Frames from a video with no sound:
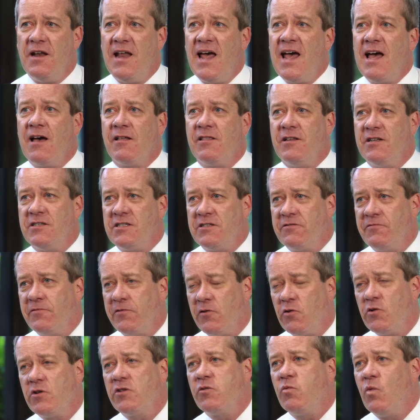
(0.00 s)
Now, this
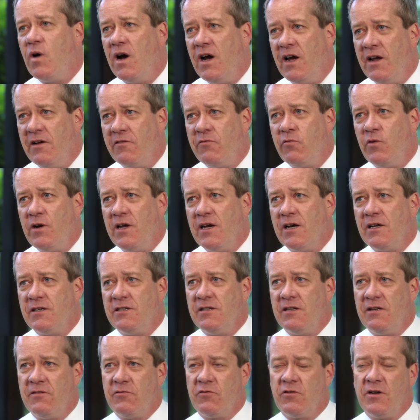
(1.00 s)
fourth wave, we are
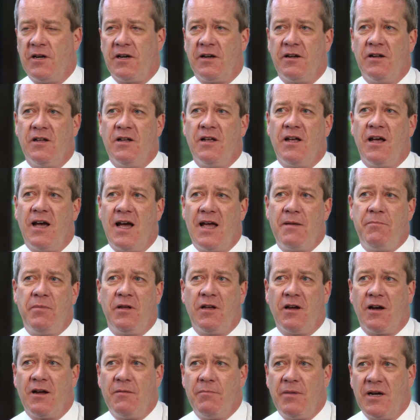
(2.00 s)
delivering
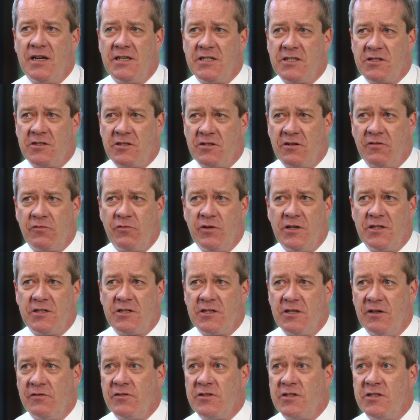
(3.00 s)
API-based software
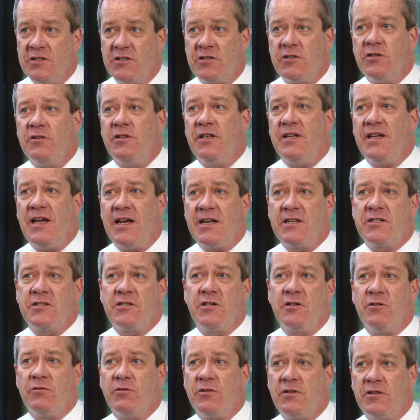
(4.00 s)
services to the
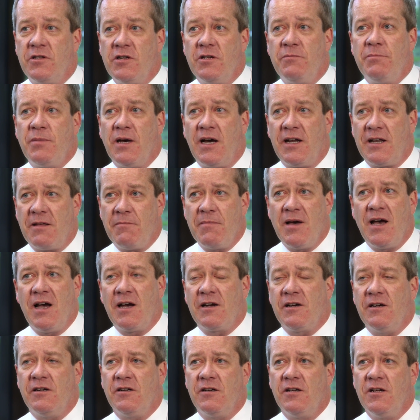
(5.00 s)
external third-party
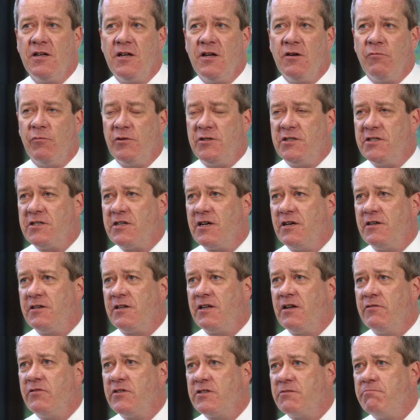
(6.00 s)
market, which is going to
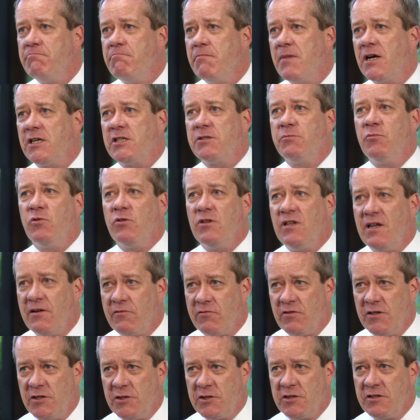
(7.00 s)
give us much more
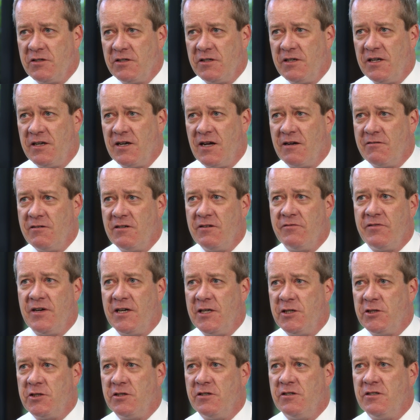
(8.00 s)
leverage in our
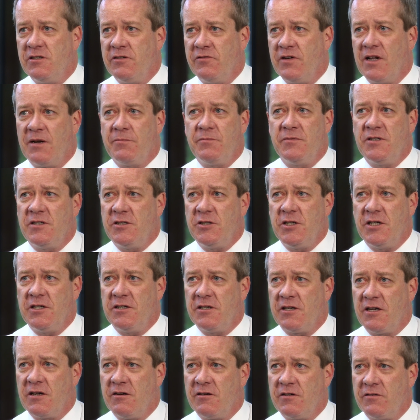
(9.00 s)
innovation and development
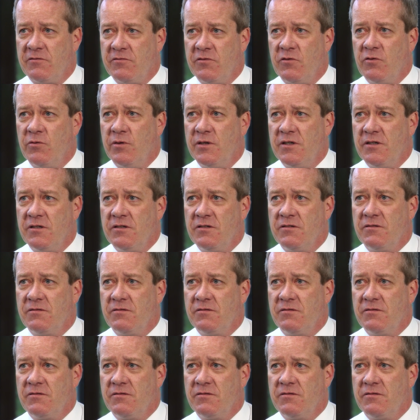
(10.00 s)
agenda going forward.